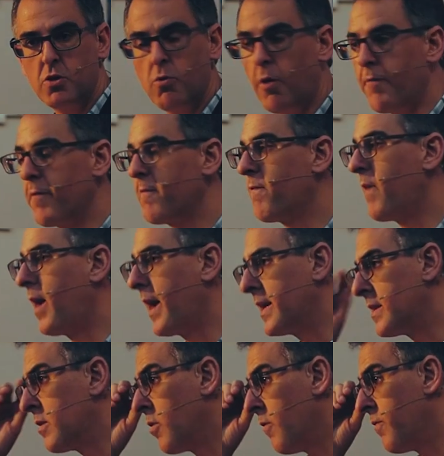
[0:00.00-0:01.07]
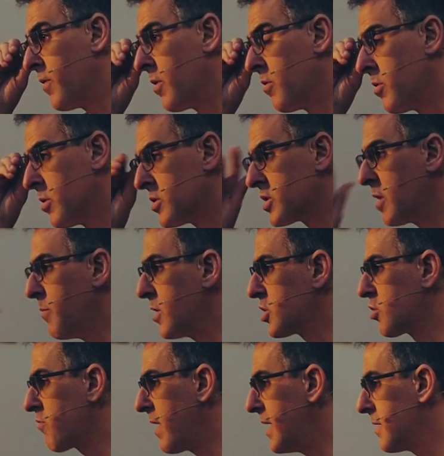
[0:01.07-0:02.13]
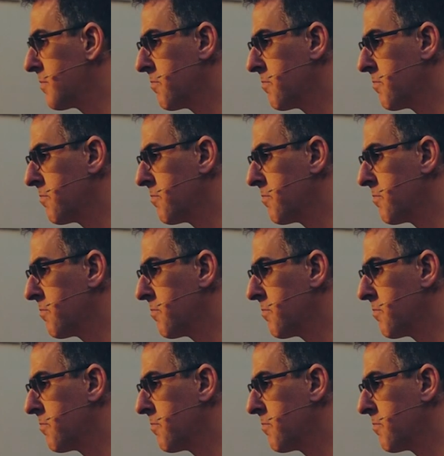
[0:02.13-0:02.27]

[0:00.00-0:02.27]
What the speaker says: often find in often so much great